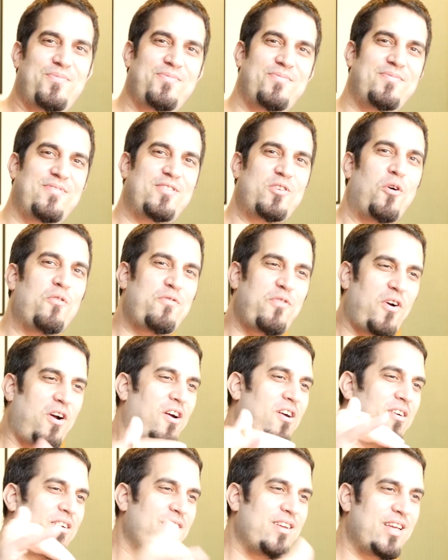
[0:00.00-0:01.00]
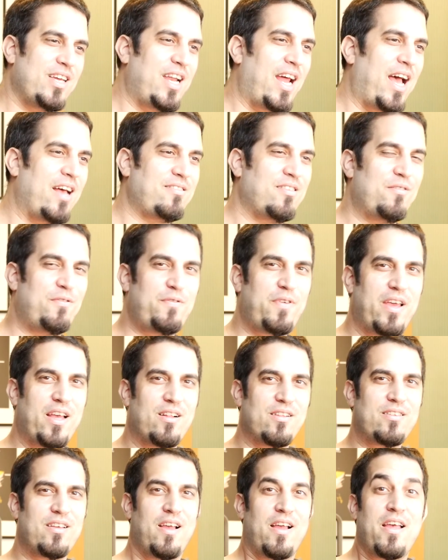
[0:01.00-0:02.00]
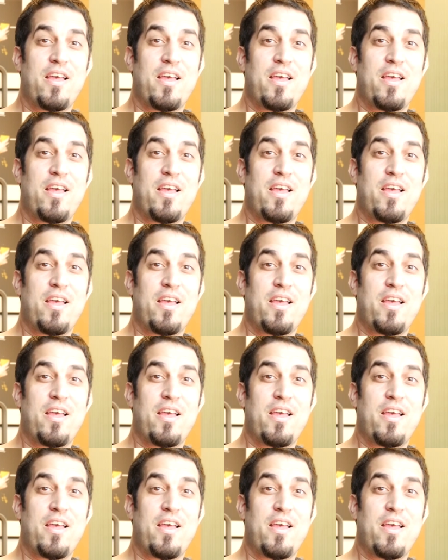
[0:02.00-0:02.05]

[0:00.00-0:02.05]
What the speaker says: So far, it hasn't failed.